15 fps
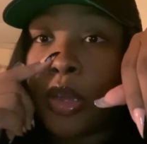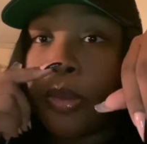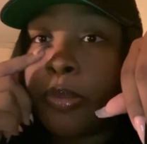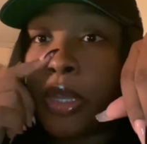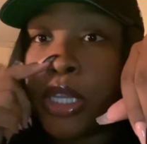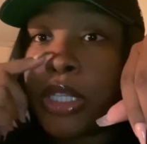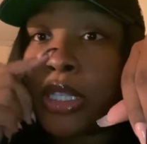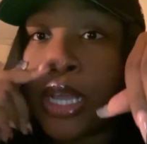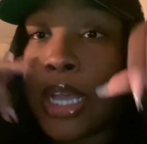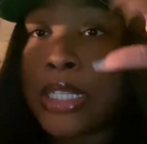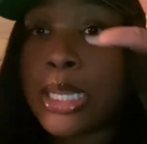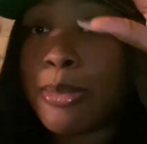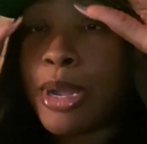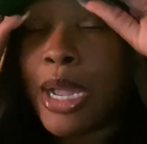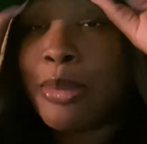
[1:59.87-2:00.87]
Because last
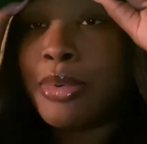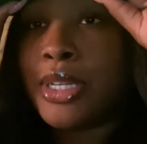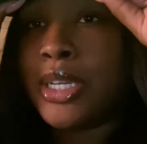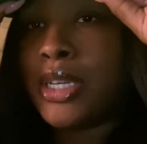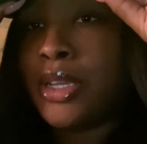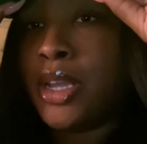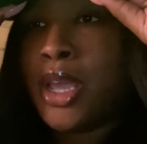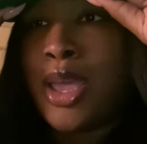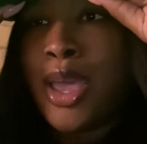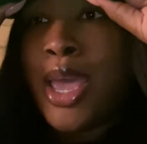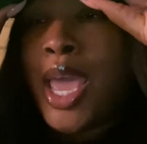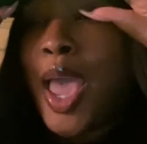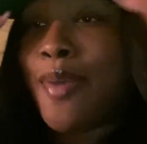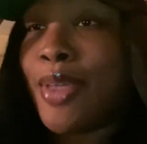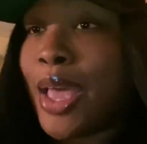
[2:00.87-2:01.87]
time I got them done,
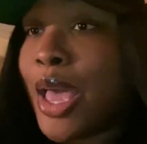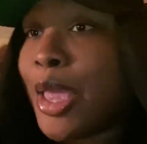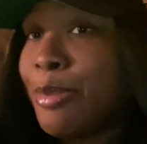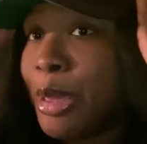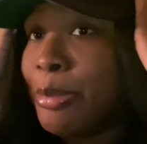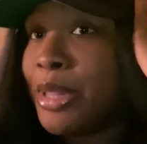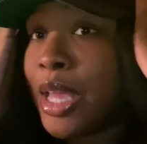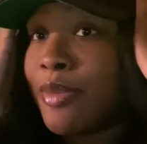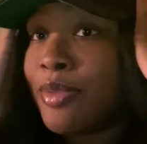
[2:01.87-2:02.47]
if y'all ain't peeped that